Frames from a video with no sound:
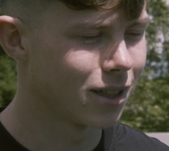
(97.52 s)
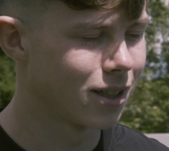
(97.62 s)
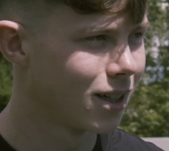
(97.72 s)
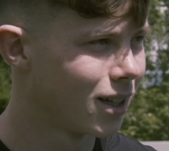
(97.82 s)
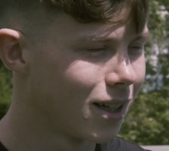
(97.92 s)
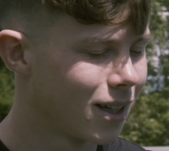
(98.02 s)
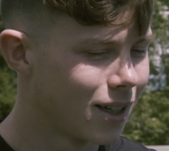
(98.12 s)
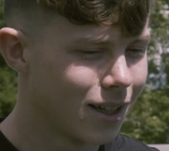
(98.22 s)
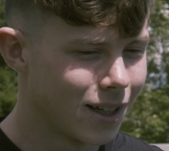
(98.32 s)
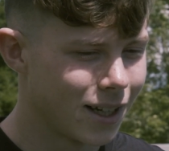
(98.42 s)
Yeah,
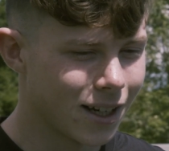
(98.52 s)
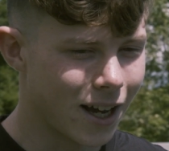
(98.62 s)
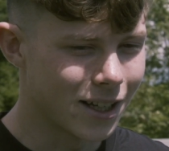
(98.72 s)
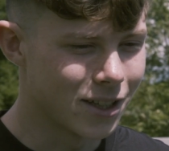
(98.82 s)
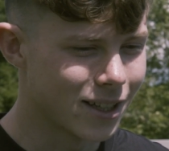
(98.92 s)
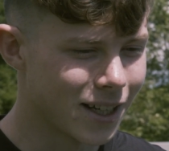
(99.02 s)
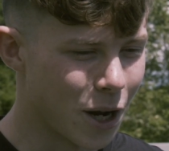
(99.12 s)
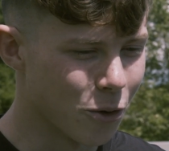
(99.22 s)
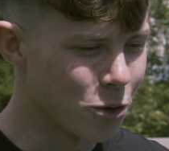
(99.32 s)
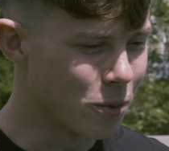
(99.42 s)
like, you sit in
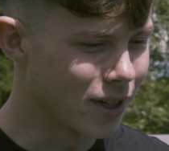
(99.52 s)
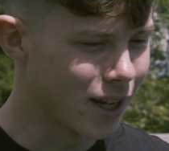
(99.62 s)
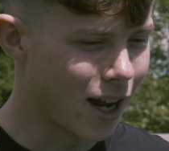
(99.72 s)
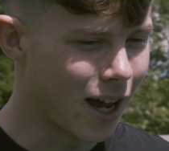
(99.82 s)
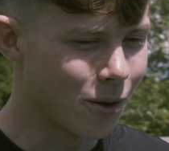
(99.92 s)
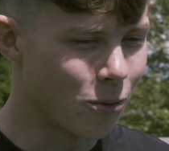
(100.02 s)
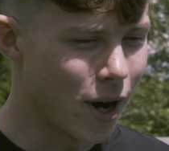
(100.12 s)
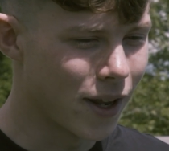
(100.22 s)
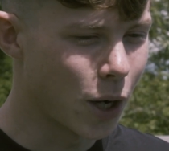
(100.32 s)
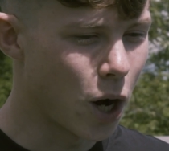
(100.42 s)
that room and like
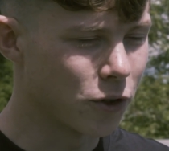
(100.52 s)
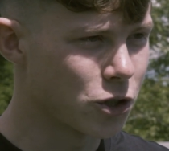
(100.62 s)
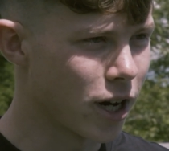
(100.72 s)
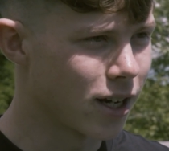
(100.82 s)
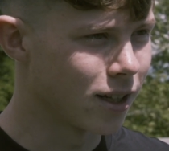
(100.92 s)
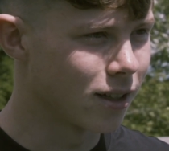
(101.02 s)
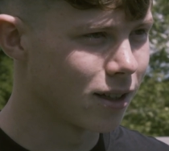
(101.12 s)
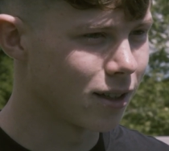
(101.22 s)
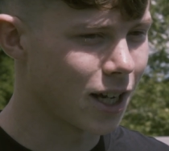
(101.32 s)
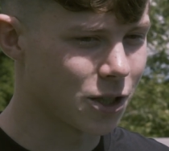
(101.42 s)
where they go out for training,
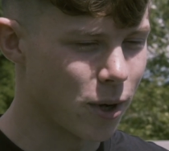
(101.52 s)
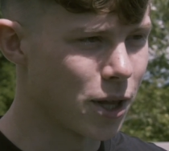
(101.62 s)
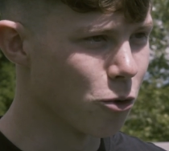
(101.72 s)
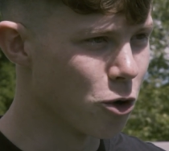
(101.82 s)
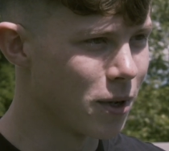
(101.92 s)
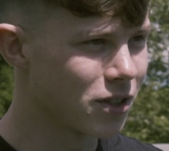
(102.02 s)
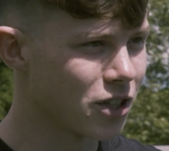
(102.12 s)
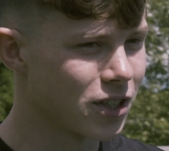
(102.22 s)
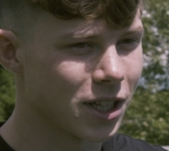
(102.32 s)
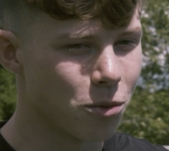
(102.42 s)
that's where the room is.
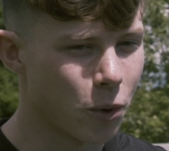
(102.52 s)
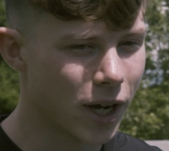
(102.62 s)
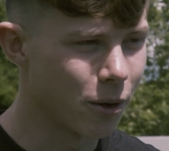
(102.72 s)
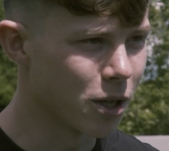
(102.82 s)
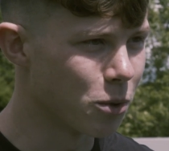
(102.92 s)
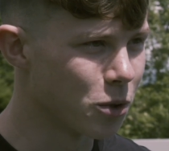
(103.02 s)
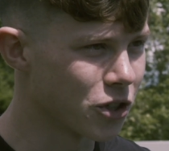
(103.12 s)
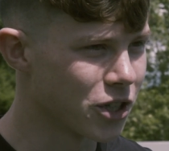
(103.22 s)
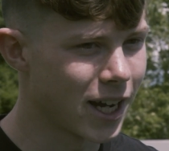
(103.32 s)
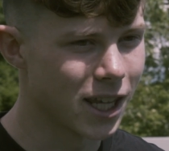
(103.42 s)
So you see them walking out with the
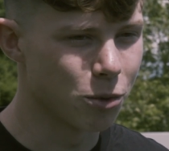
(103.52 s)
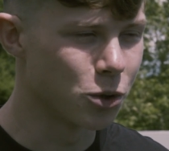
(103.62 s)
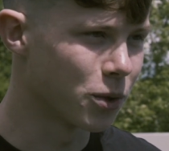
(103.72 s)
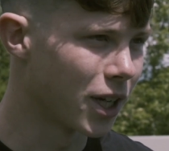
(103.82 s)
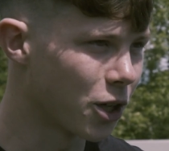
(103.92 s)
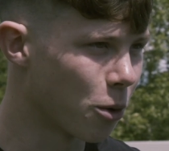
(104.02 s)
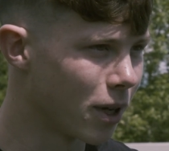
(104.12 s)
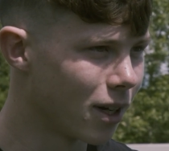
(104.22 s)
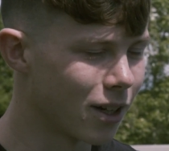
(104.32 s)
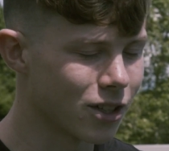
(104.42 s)
boots on. You hear the boots when they come
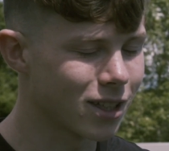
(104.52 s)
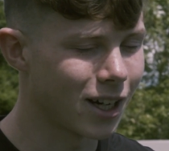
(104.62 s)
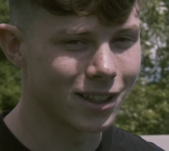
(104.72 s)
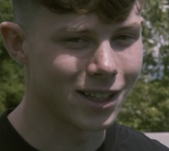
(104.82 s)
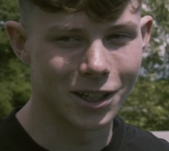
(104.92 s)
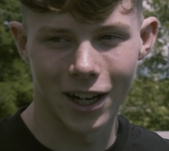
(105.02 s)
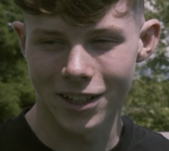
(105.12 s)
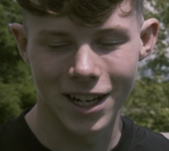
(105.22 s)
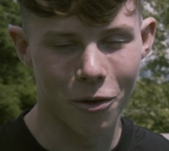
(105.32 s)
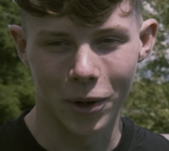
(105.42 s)
in. I
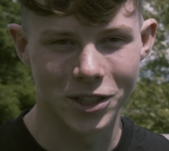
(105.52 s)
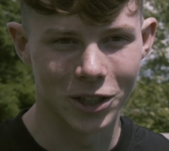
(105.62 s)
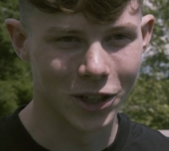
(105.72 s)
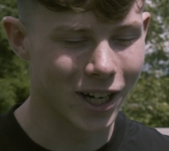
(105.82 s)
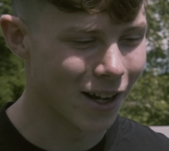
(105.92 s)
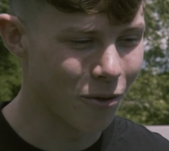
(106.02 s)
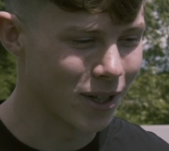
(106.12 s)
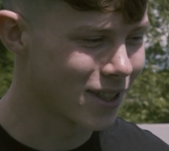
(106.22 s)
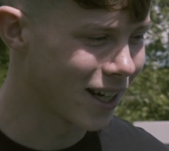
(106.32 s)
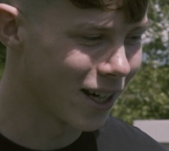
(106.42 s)
just never wanted to look. I never
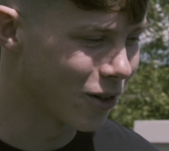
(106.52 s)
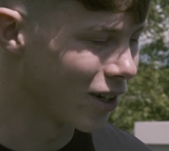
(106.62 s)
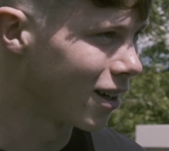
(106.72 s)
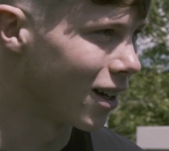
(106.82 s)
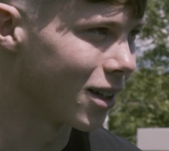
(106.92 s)
wanted to hear it.